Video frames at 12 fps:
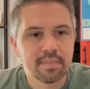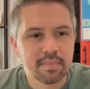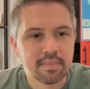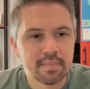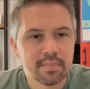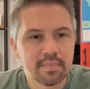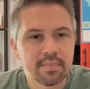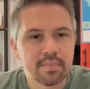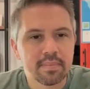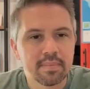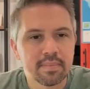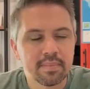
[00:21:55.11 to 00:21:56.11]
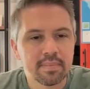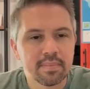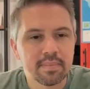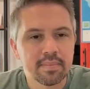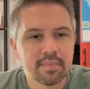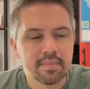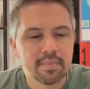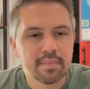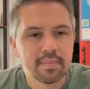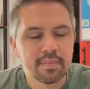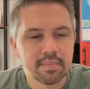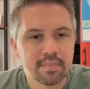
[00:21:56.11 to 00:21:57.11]

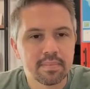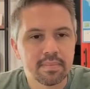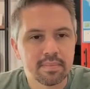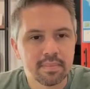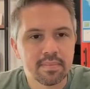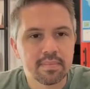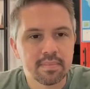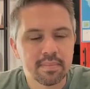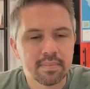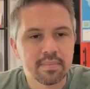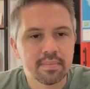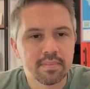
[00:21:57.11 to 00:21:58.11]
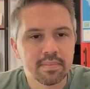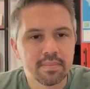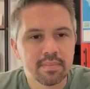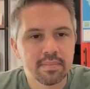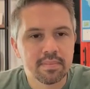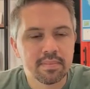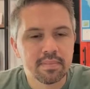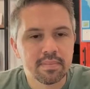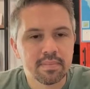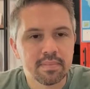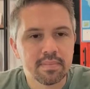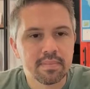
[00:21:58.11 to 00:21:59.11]

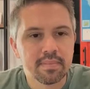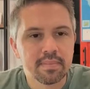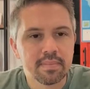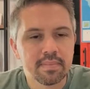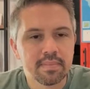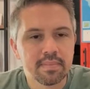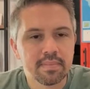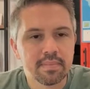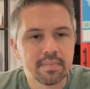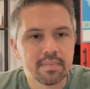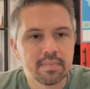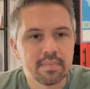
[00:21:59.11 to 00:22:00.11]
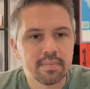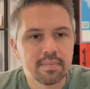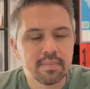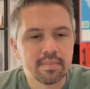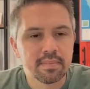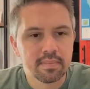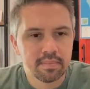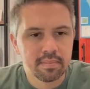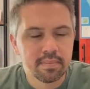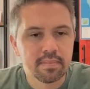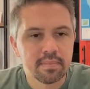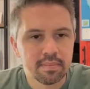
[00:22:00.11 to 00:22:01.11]

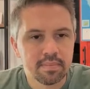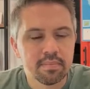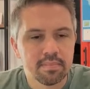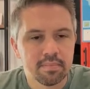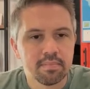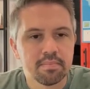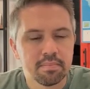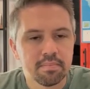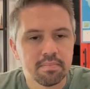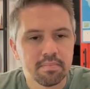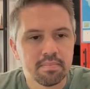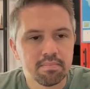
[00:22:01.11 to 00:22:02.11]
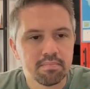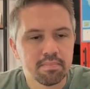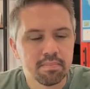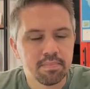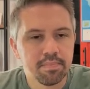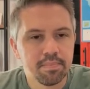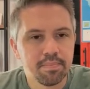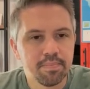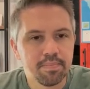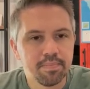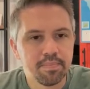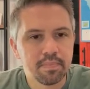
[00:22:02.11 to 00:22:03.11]
This person isn't speaking.